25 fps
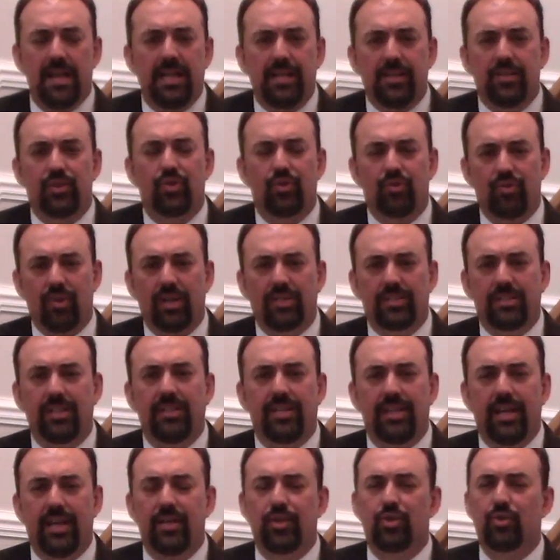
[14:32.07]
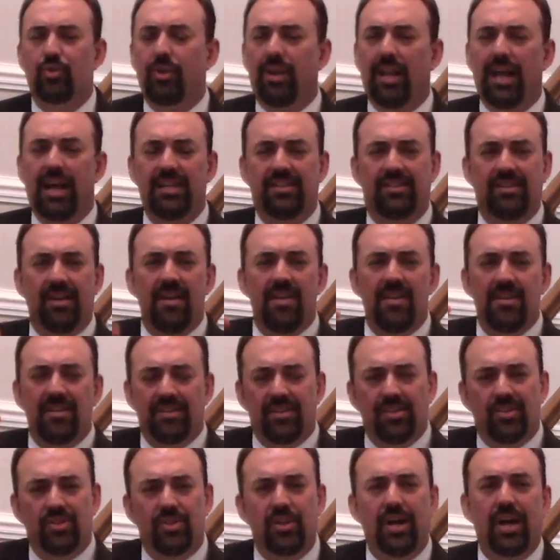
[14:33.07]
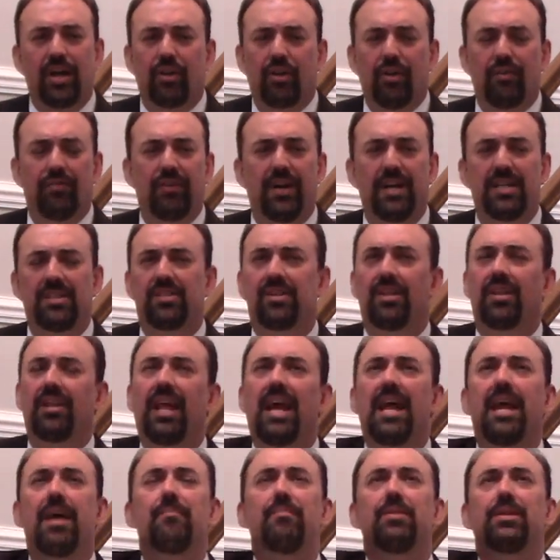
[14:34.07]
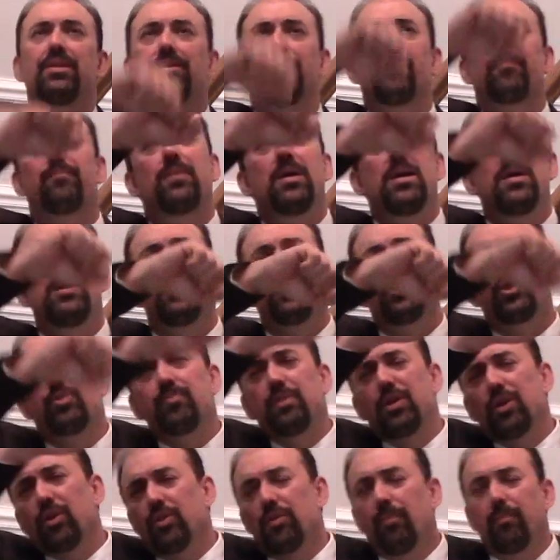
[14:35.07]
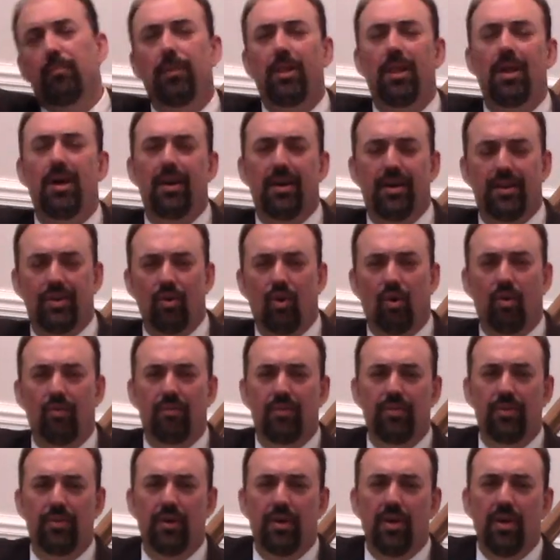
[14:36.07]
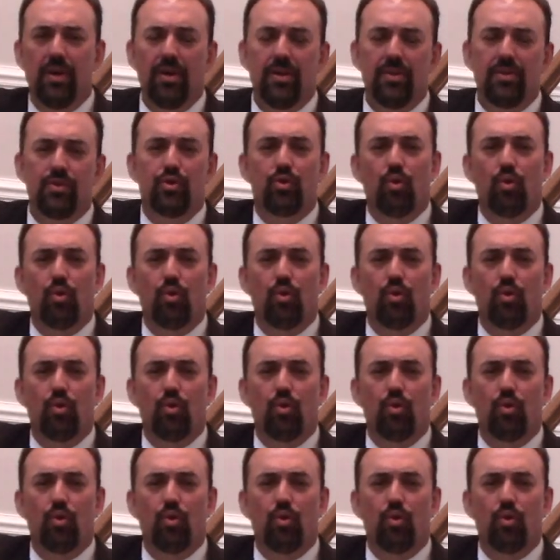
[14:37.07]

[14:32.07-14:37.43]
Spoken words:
he instructed the Israelites to sacrifice a lamb and to smear the blood over the